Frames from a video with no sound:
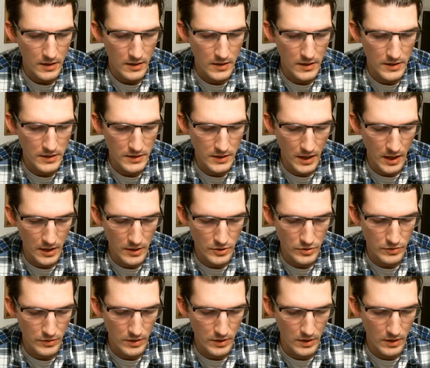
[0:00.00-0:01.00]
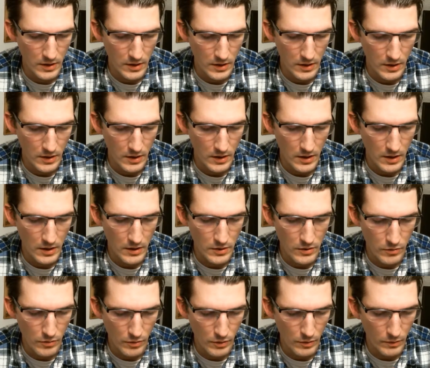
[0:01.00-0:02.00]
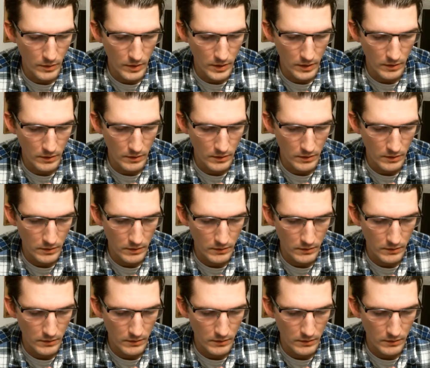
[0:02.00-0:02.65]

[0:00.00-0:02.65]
this country in your will.